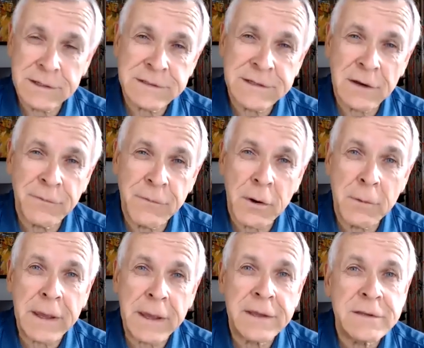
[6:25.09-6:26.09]
That's how far
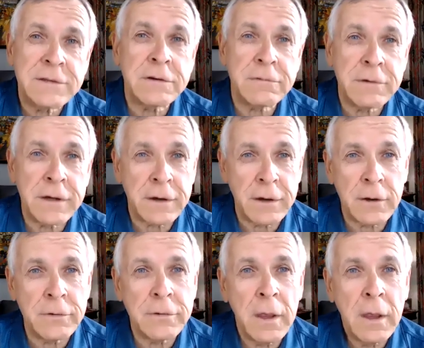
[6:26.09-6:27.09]
back his career
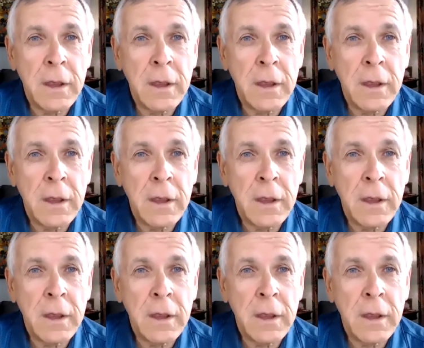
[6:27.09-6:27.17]
goes.